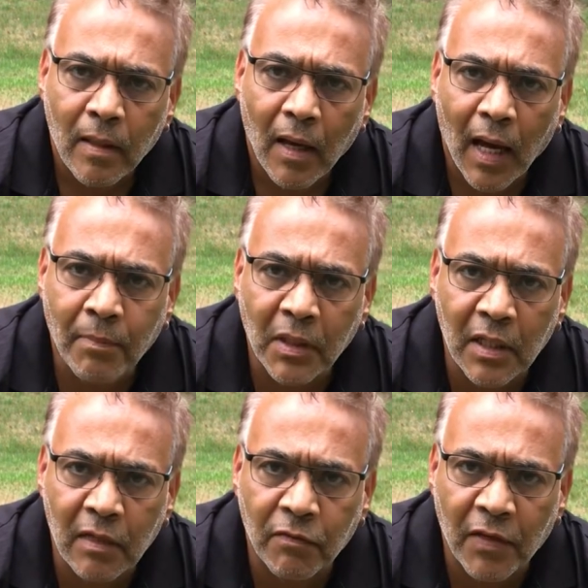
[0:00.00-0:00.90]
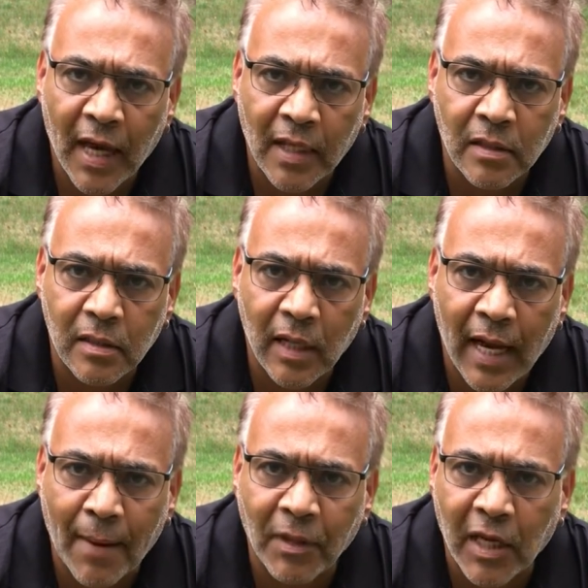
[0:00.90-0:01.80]
I believe that an
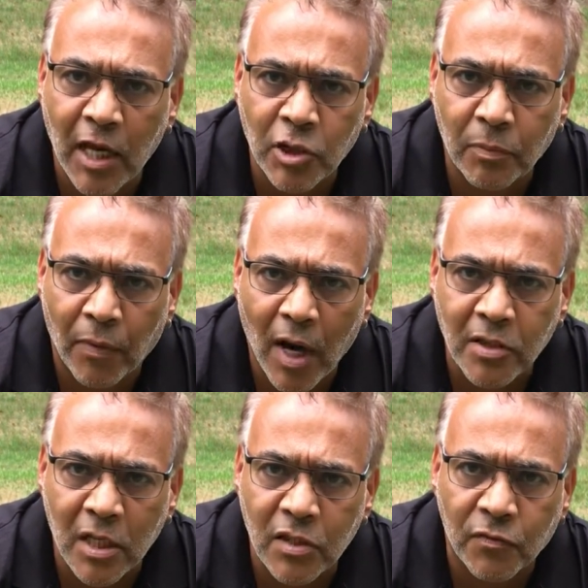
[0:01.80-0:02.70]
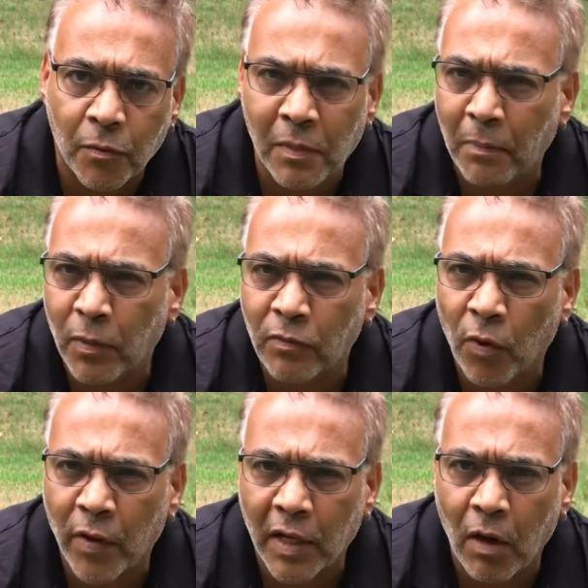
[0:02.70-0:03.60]
application process for people who've
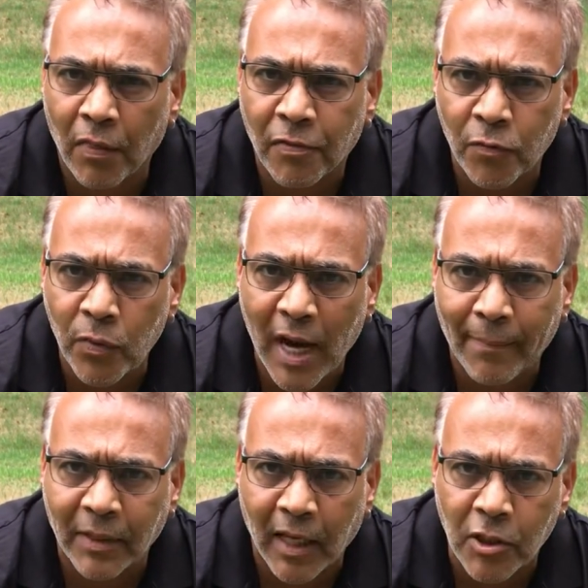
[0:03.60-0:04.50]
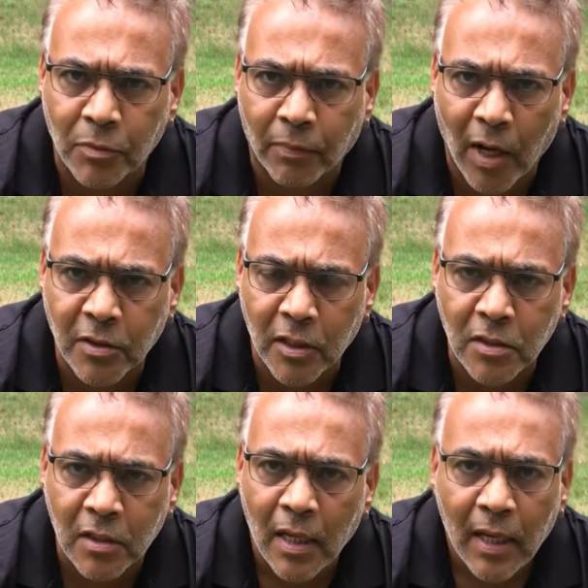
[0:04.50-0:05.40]
already gone through an application
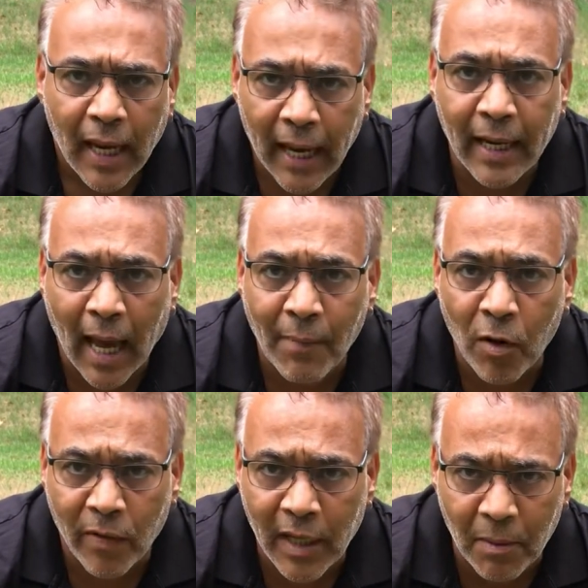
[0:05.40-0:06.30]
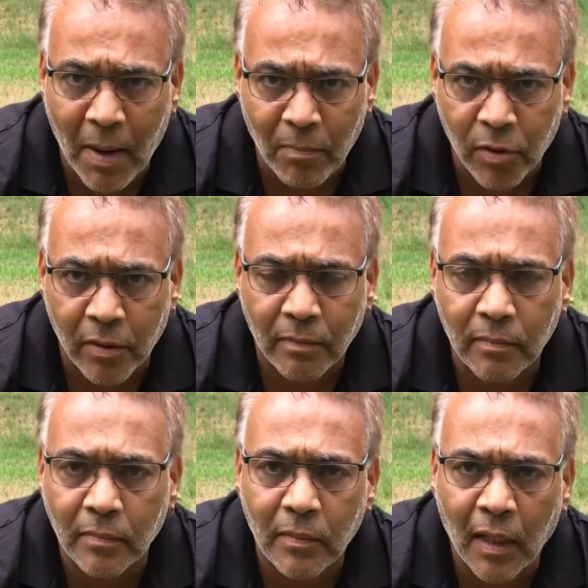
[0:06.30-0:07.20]
process, and I'm already a member
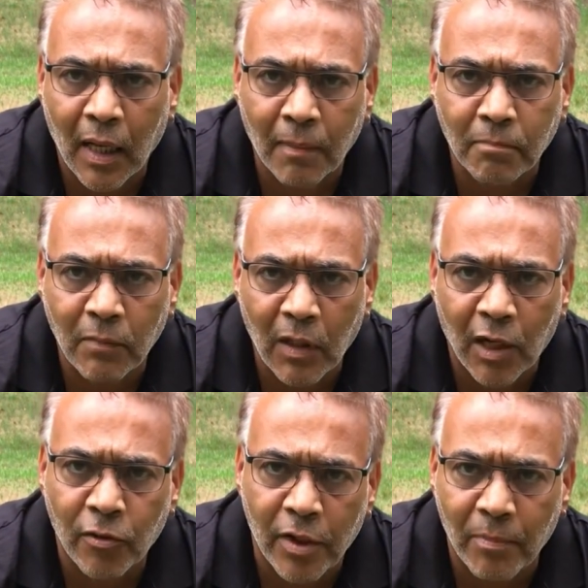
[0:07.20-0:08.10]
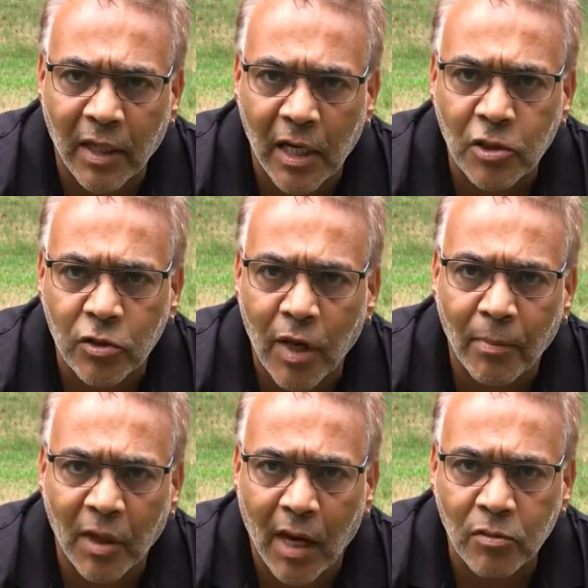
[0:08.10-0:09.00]
under Nipmuc Nation Tribal
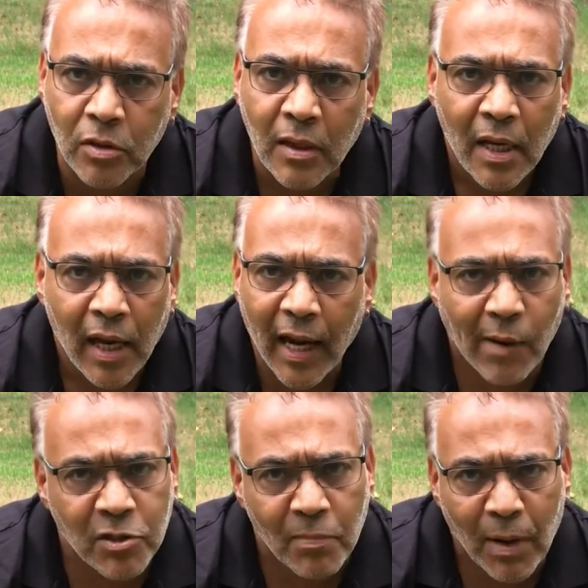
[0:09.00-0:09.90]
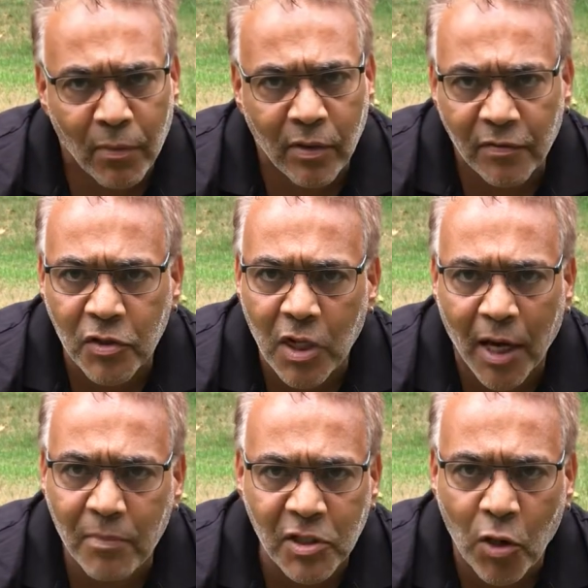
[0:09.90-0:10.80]
Council, and I was a member of
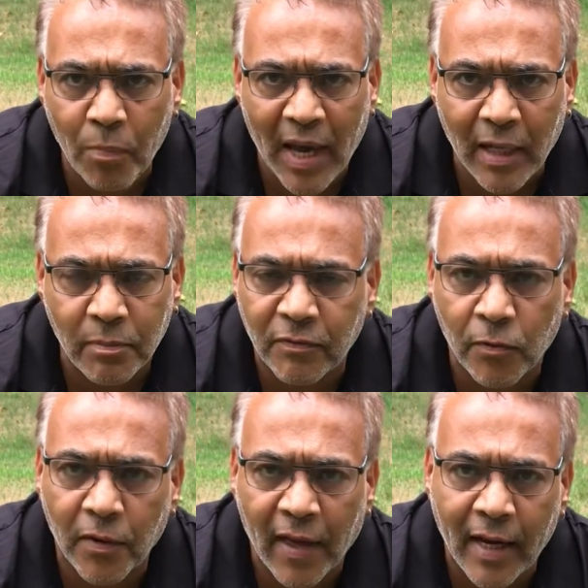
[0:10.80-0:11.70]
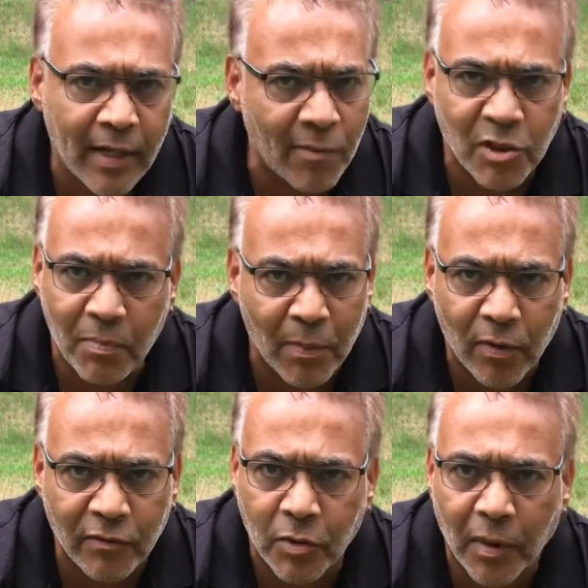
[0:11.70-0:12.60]
Hassanamesit Band before that, and I was a member
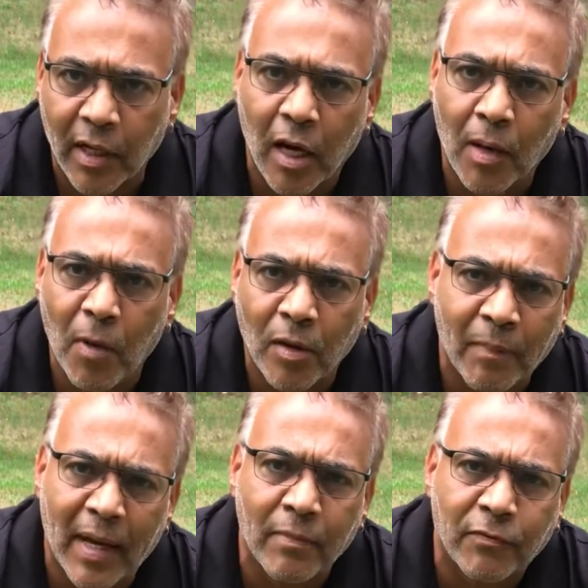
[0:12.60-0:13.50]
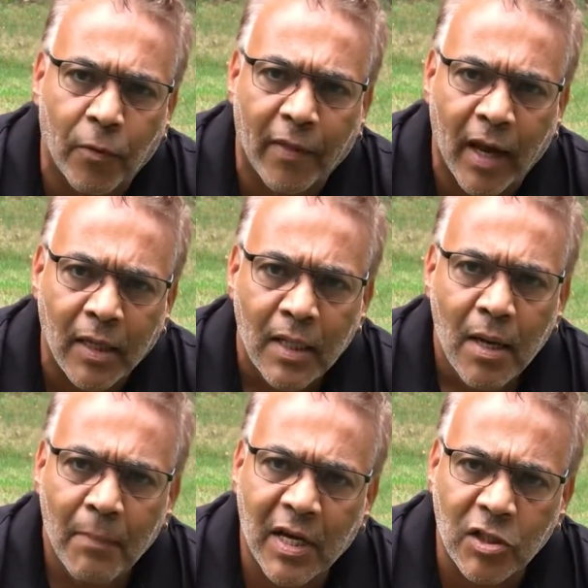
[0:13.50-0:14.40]
of Chabanagungumog Band before that
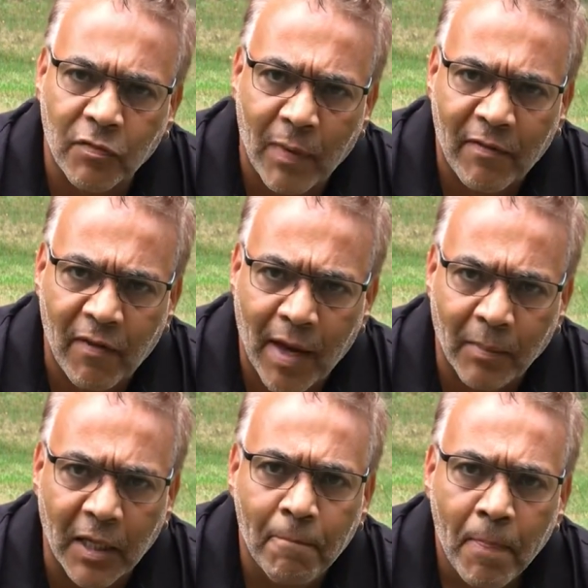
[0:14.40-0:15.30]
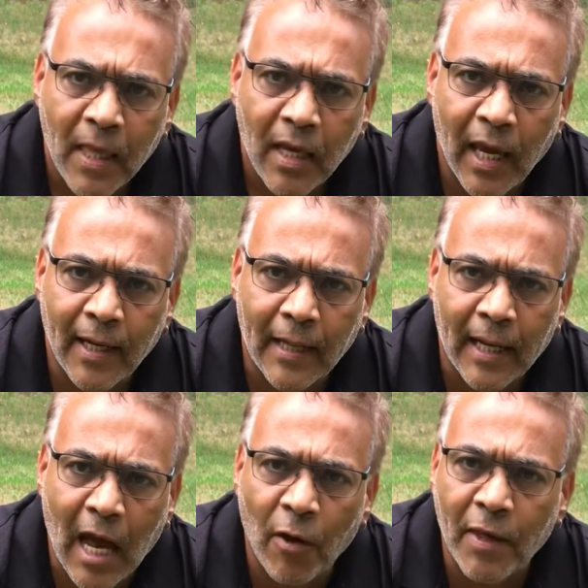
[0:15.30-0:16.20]
because of my family and
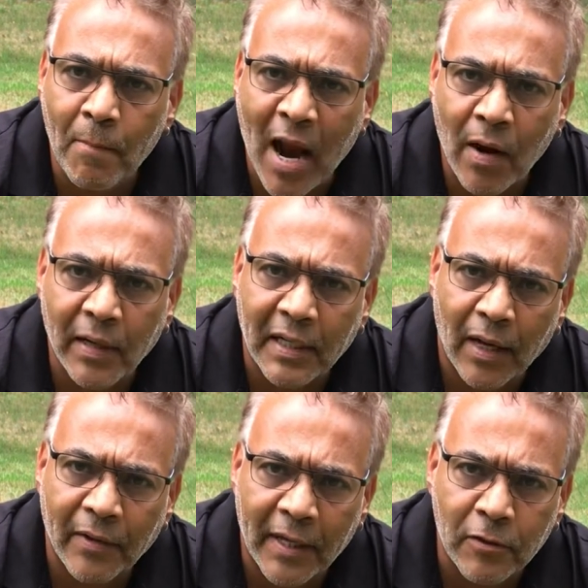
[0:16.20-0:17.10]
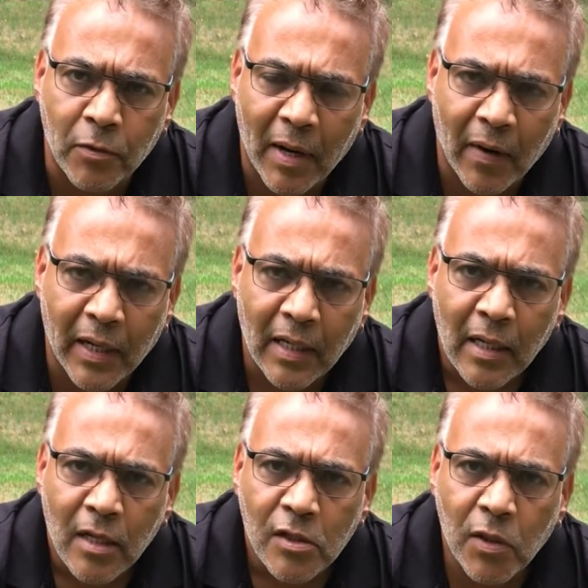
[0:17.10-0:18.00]
how they married and how they intermarried.
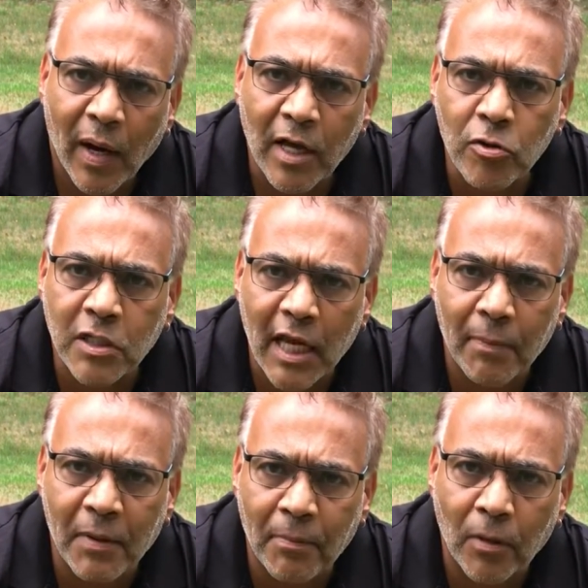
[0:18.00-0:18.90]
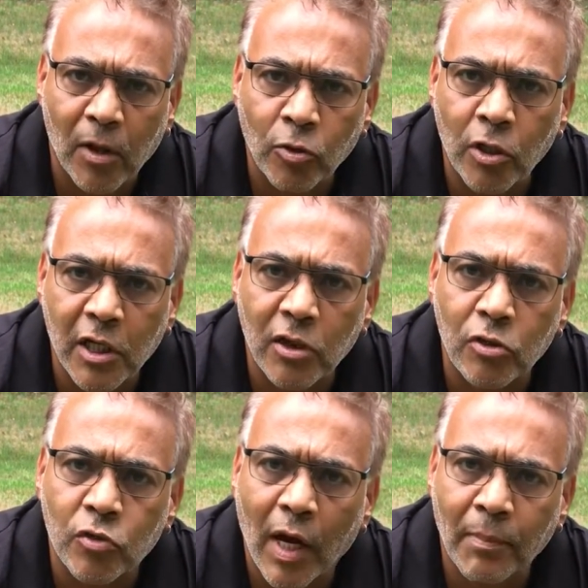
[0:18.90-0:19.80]
So I understand people are looking to
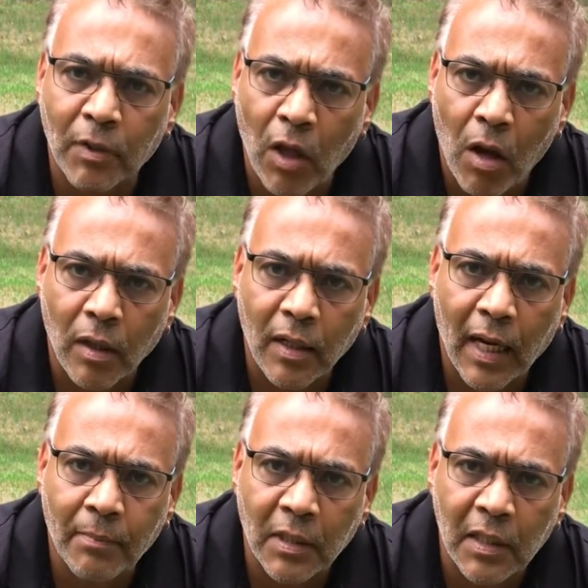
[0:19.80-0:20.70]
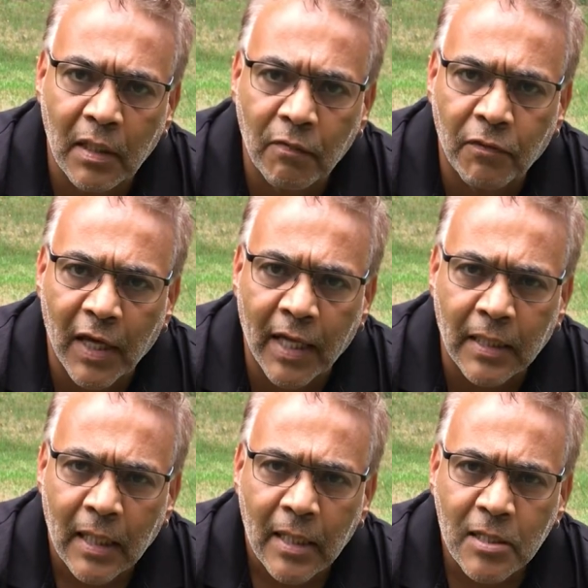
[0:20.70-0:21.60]
try to belong. I believe that
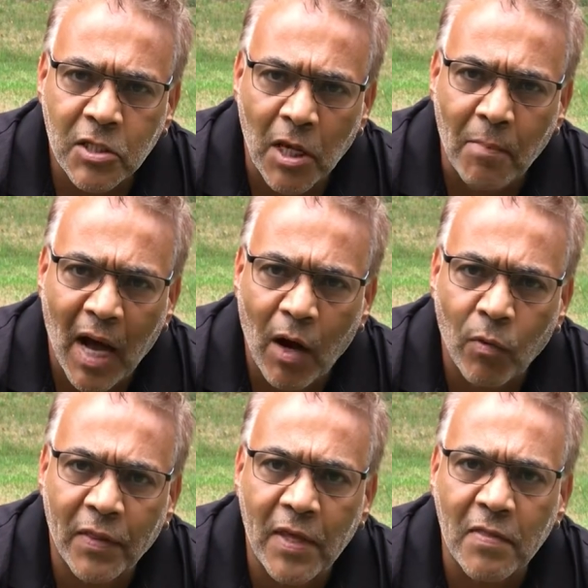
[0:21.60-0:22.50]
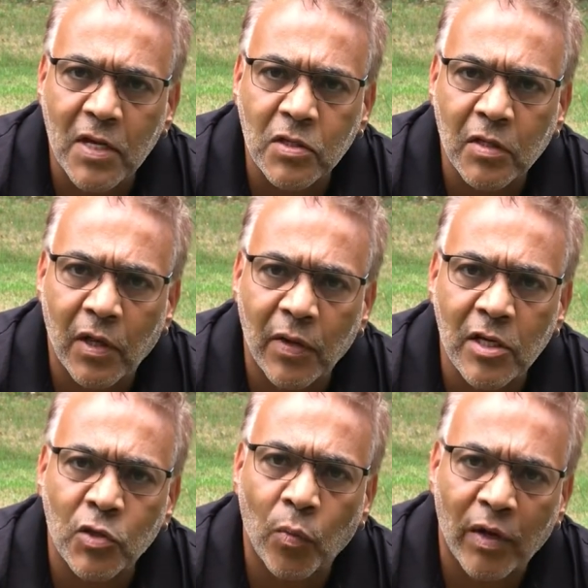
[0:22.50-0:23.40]
somehow within this there
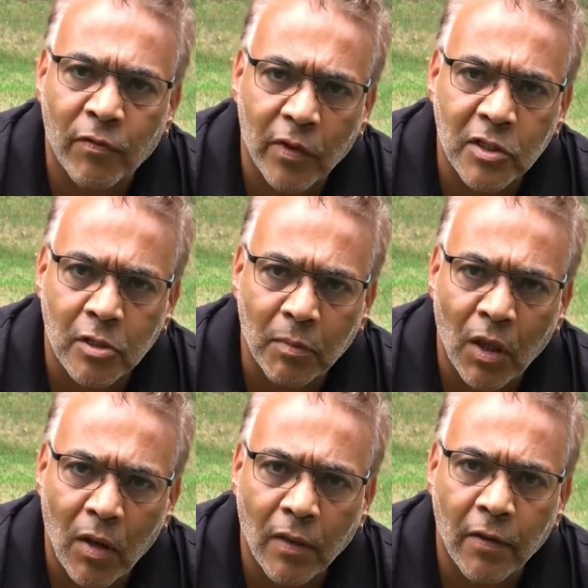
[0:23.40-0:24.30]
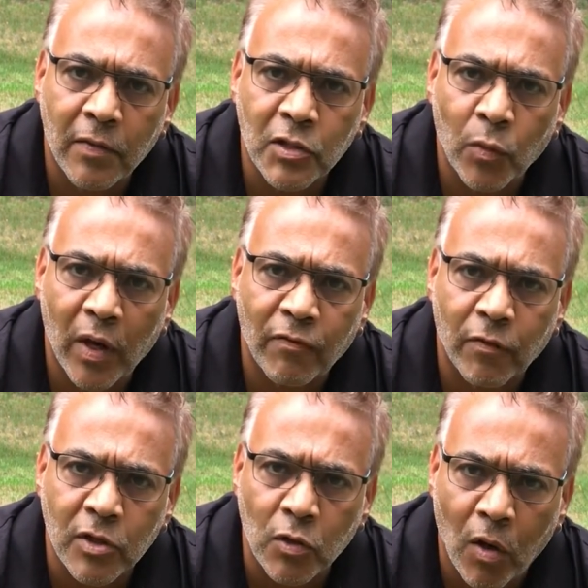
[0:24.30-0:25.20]
is a way for us to belong. There is a way
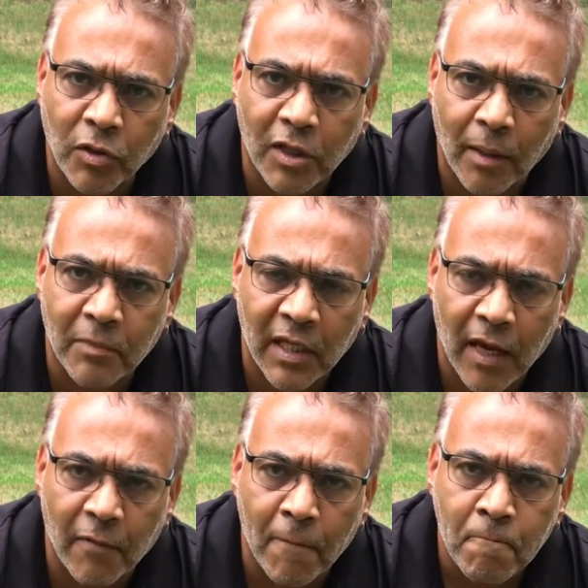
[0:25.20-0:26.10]
for us all to come together.